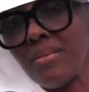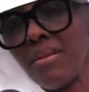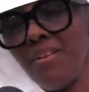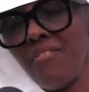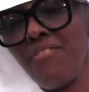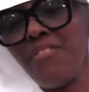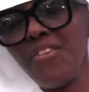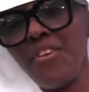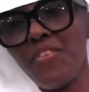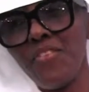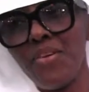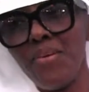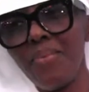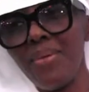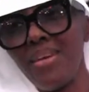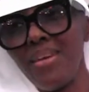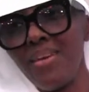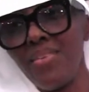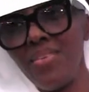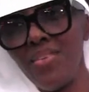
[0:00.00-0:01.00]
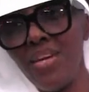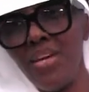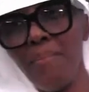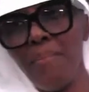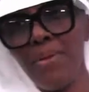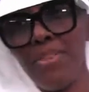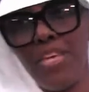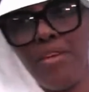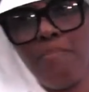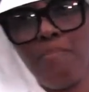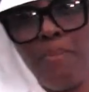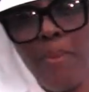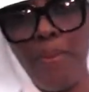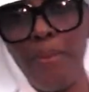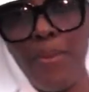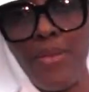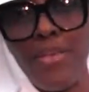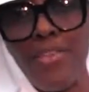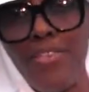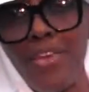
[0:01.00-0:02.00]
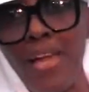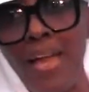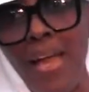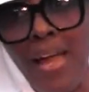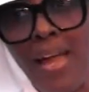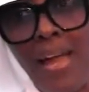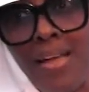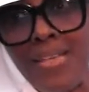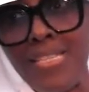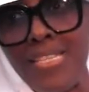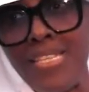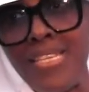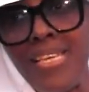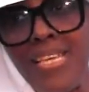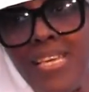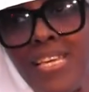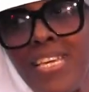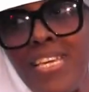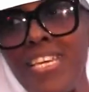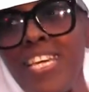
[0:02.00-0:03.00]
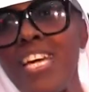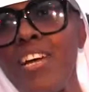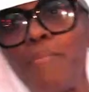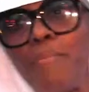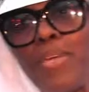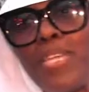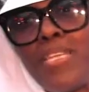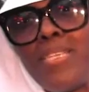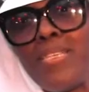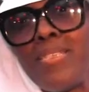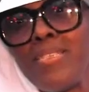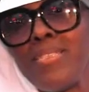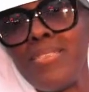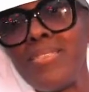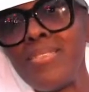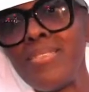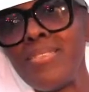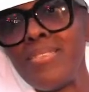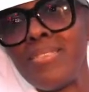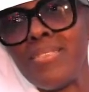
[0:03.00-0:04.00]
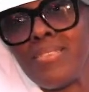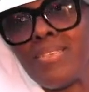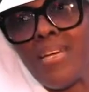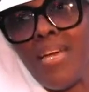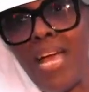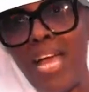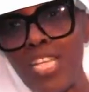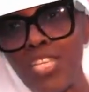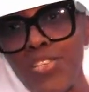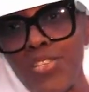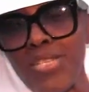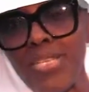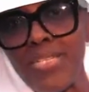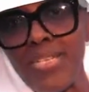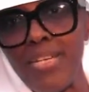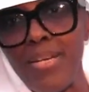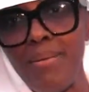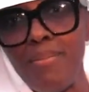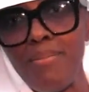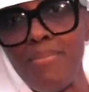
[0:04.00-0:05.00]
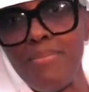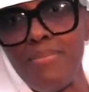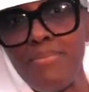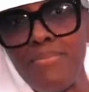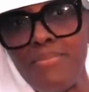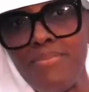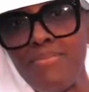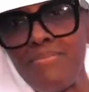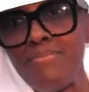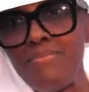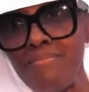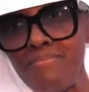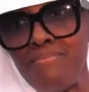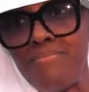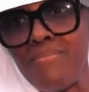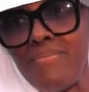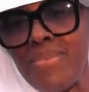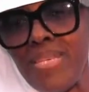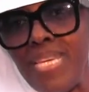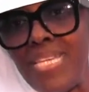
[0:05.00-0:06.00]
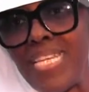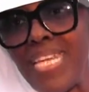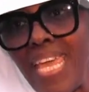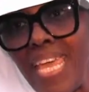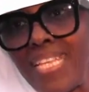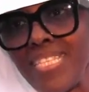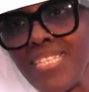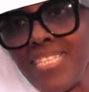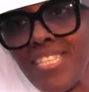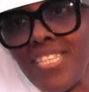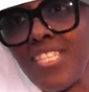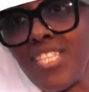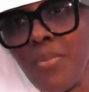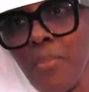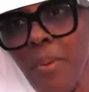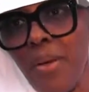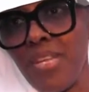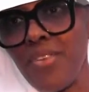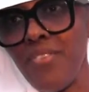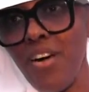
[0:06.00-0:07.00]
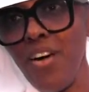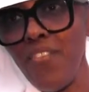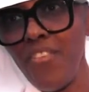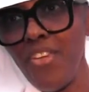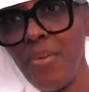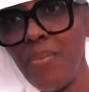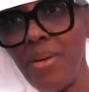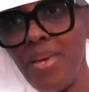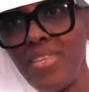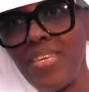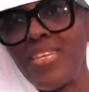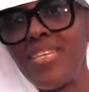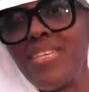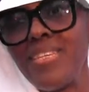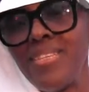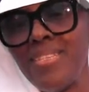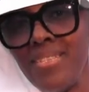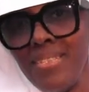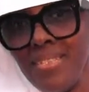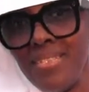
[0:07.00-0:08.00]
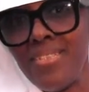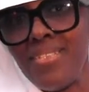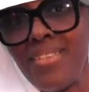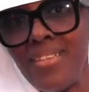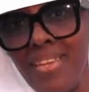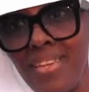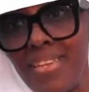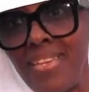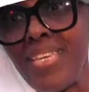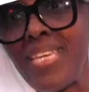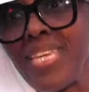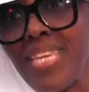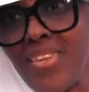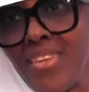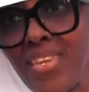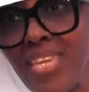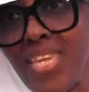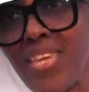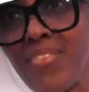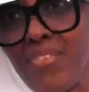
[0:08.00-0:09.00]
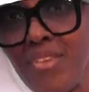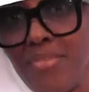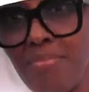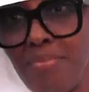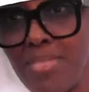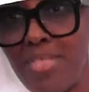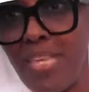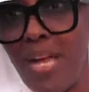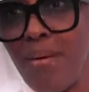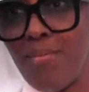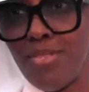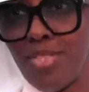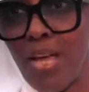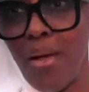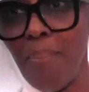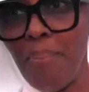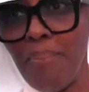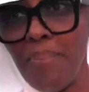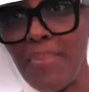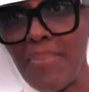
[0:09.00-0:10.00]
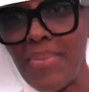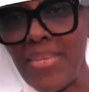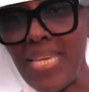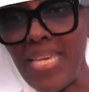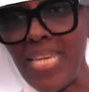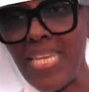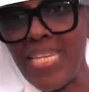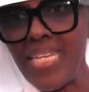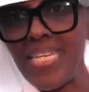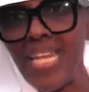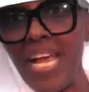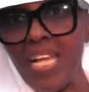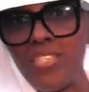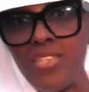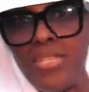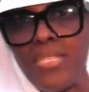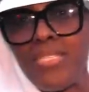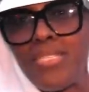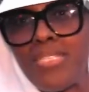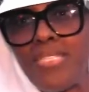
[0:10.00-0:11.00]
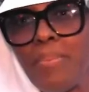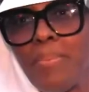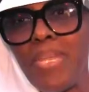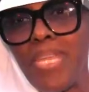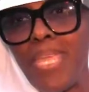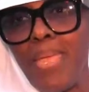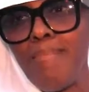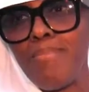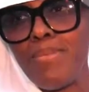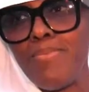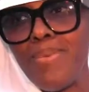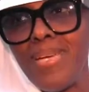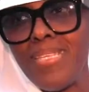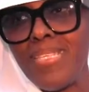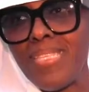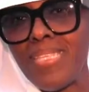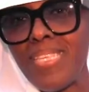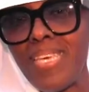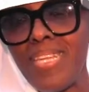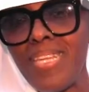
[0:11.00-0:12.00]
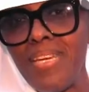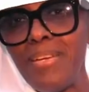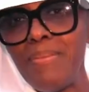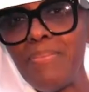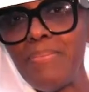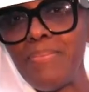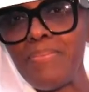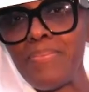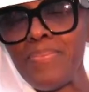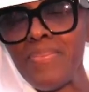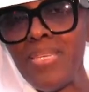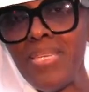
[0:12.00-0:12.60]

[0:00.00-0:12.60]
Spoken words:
A few of them here and there, but then people in the cars have been actually indicating that they're supportive of him and then like giving thumbs up. And then actually somebody came to me and said